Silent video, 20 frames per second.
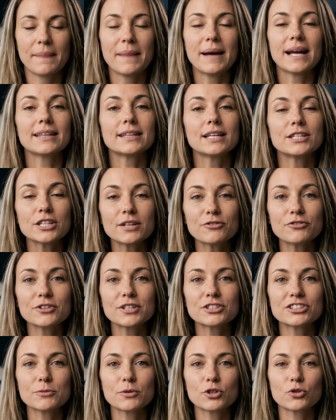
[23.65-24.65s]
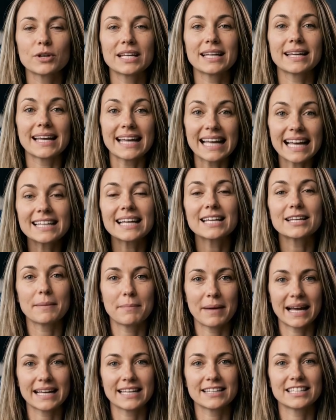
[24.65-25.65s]
And the difference between getting the
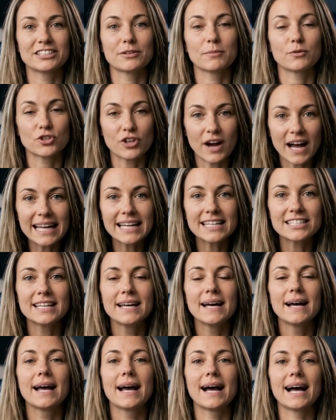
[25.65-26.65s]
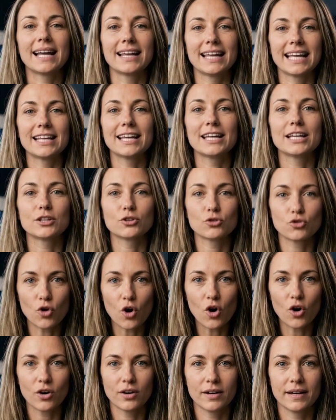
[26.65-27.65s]
mechanism right and getting it
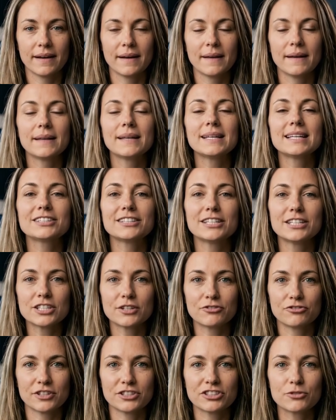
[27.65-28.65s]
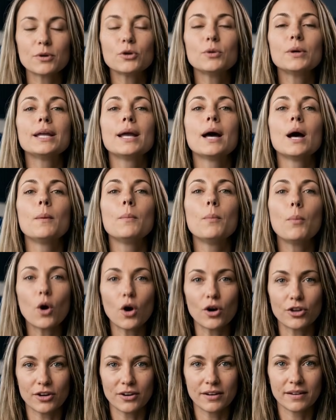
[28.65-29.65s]
wrong is the difference between a
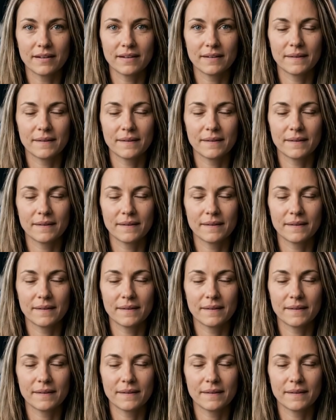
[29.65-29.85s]
model